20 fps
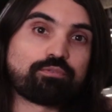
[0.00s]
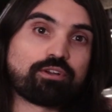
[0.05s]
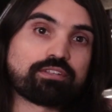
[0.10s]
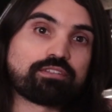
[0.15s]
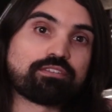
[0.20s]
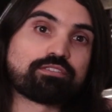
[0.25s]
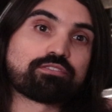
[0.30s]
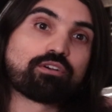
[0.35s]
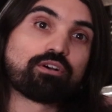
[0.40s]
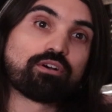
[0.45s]

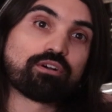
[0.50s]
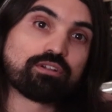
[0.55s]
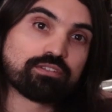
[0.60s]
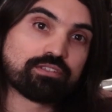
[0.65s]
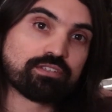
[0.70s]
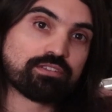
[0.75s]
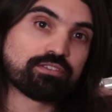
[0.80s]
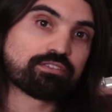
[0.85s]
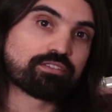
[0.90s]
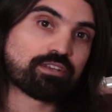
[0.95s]
practice all
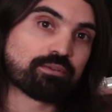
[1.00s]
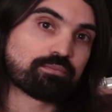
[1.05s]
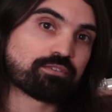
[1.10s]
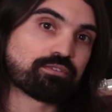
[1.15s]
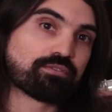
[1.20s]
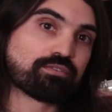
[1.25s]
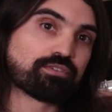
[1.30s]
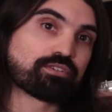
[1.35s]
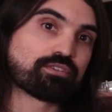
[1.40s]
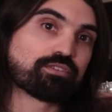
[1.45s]
these
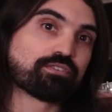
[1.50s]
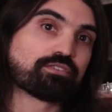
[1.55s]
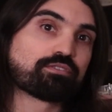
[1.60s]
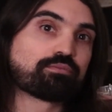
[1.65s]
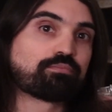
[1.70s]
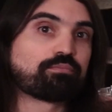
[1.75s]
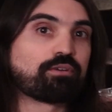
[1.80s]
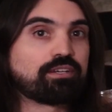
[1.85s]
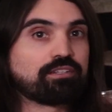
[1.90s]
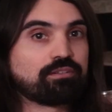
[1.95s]

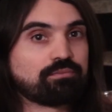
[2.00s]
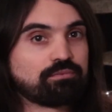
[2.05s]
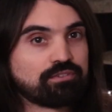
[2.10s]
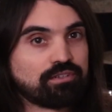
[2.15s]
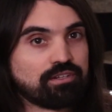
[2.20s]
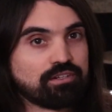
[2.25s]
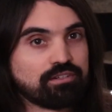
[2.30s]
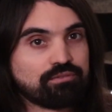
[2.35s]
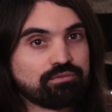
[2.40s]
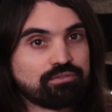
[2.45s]
subdivisions by
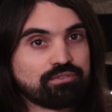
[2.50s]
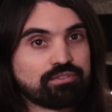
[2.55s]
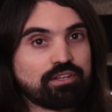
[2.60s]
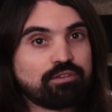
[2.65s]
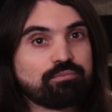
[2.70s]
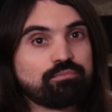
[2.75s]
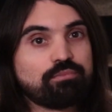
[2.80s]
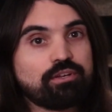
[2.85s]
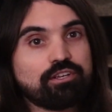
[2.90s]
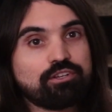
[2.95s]
themselves
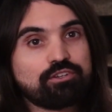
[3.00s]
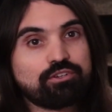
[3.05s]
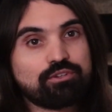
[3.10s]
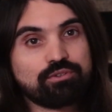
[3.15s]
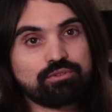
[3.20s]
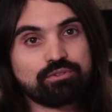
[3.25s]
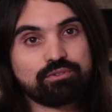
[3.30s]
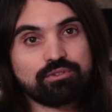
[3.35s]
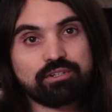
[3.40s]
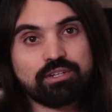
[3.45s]
and make
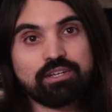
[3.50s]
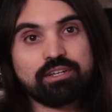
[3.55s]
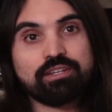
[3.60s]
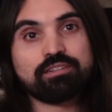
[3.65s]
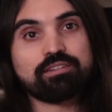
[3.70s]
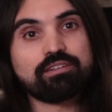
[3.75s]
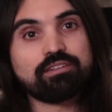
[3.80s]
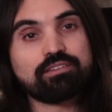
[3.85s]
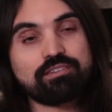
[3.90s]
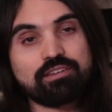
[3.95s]
sure
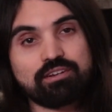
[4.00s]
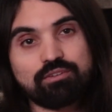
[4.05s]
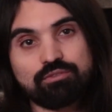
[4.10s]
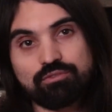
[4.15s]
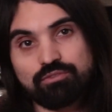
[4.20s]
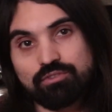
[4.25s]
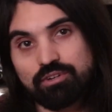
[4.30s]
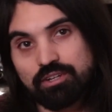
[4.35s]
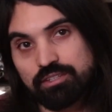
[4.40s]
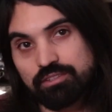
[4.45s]
they
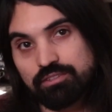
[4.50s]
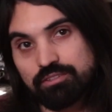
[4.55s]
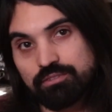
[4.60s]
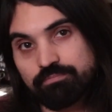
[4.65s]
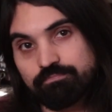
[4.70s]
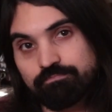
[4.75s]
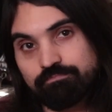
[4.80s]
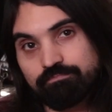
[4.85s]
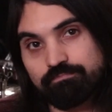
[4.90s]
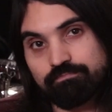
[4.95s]
sound right.
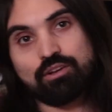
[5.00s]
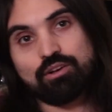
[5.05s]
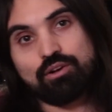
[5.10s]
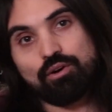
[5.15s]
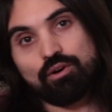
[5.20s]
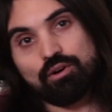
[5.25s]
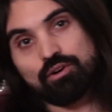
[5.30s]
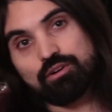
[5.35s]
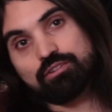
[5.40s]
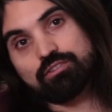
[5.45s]

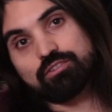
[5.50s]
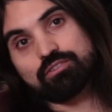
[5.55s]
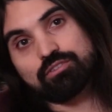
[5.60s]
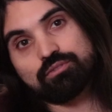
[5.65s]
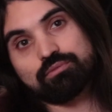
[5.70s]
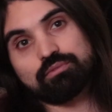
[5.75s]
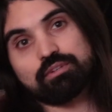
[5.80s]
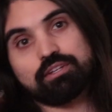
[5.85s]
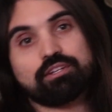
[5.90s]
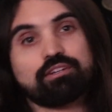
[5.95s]

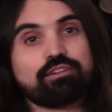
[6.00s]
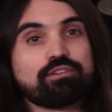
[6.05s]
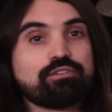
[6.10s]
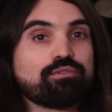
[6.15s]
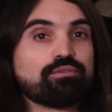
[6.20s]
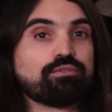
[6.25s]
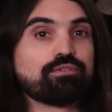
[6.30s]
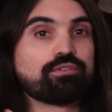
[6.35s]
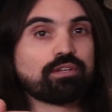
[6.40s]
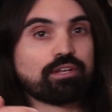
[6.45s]
Also,
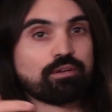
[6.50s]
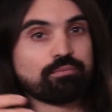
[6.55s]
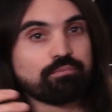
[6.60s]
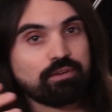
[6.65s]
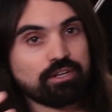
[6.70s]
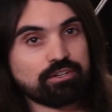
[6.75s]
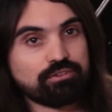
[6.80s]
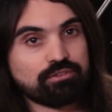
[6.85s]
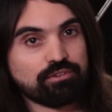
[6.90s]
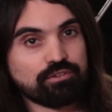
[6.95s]
include a
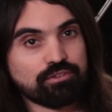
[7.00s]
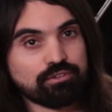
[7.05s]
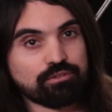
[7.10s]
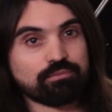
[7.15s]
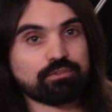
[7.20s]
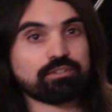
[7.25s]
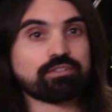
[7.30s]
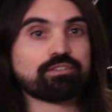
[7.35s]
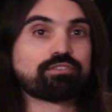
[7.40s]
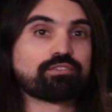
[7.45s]

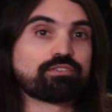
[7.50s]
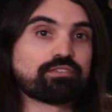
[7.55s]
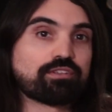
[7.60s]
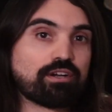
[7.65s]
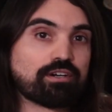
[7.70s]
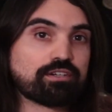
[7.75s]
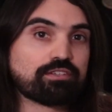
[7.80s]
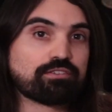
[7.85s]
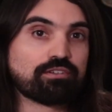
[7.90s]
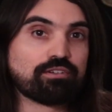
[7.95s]
metronome.
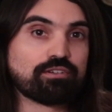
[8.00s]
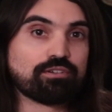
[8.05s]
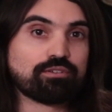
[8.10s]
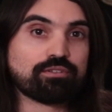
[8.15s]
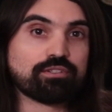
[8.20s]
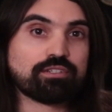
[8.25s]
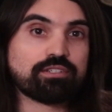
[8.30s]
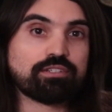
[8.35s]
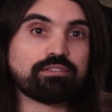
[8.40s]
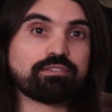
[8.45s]
Start
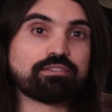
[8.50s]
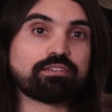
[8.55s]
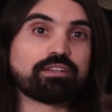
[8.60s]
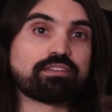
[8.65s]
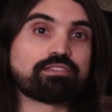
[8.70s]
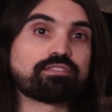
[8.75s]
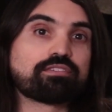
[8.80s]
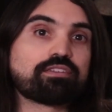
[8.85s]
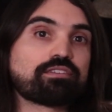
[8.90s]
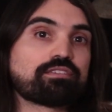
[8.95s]
slowly,
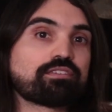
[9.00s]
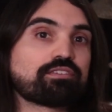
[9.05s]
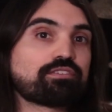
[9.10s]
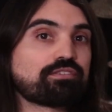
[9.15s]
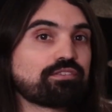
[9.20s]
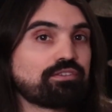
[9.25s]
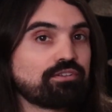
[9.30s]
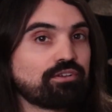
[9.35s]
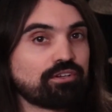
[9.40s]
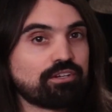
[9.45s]
as this
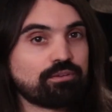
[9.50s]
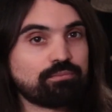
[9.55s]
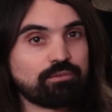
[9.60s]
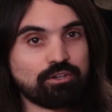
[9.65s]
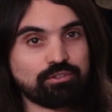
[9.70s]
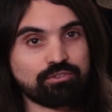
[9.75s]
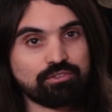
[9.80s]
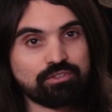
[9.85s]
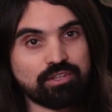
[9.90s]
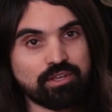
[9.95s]
is not
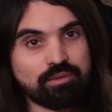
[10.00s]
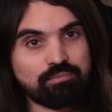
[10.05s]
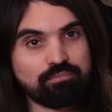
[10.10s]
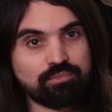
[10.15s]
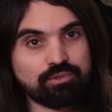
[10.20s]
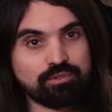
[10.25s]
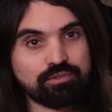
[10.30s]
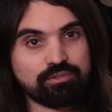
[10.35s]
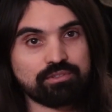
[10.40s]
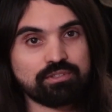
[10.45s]
about
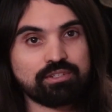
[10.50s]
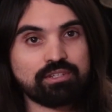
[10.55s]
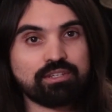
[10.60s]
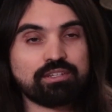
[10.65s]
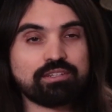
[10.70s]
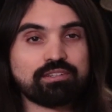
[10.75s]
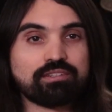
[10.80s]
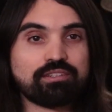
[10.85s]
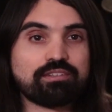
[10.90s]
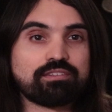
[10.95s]
tempo,
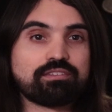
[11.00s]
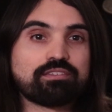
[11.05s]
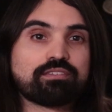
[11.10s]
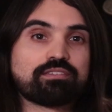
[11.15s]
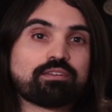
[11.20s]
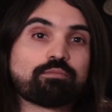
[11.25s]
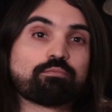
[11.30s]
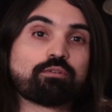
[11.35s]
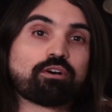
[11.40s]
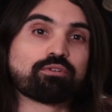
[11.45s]
this
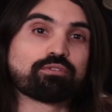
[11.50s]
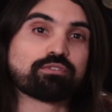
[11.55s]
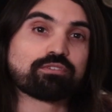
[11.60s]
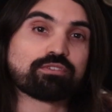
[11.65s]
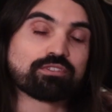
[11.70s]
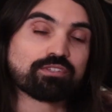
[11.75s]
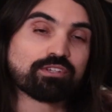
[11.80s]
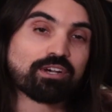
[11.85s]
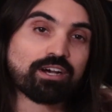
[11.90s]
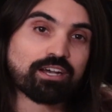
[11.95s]
is about
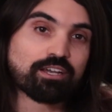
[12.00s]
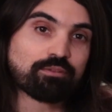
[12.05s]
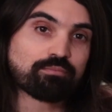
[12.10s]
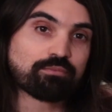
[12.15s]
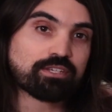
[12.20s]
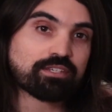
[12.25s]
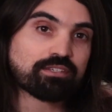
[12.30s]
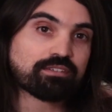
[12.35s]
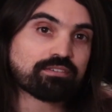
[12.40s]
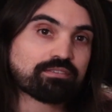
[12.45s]

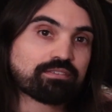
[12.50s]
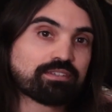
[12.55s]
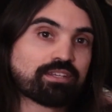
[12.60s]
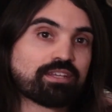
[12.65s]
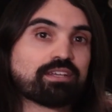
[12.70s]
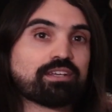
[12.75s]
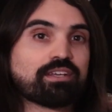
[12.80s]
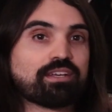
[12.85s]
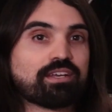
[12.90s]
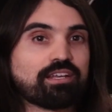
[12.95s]
timing
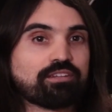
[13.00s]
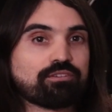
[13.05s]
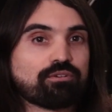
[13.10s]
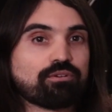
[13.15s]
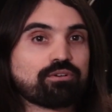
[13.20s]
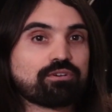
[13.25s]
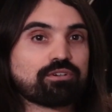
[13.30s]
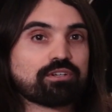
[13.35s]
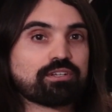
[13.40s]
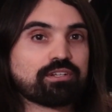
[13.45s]
and
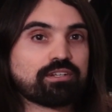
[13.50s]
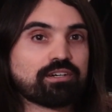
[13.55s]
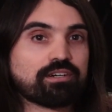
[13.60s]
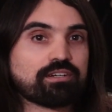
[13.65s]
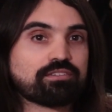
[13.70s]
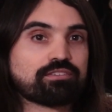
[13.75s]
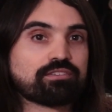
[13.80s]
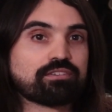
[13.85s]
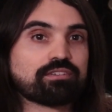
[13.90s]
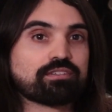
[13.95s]

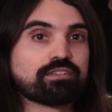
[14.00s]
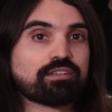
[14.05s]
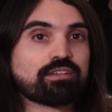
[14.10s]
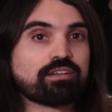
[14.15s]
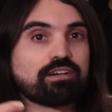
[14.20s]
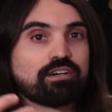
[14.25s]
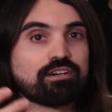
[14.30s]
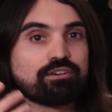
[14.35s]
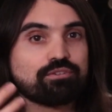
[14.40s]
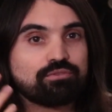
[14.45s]
organizing
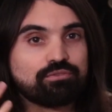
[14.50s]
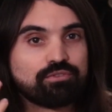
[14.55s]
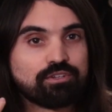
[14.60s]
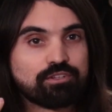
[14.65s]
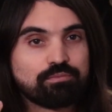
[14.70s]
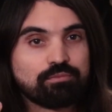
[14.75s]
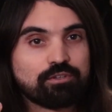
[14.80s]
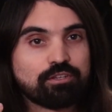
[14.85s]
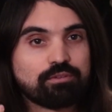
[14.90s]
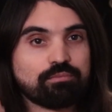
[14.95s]
our
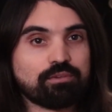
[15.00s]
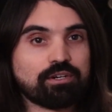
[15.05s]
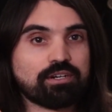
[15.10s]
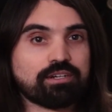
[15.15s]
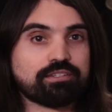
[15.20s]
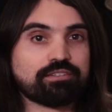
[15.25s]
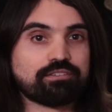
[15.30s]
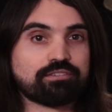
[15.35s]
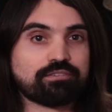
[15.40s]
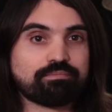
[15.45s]
rhythmic
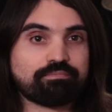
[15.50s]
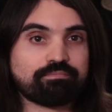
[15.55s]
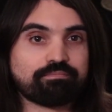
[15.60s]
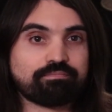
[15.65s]
mind.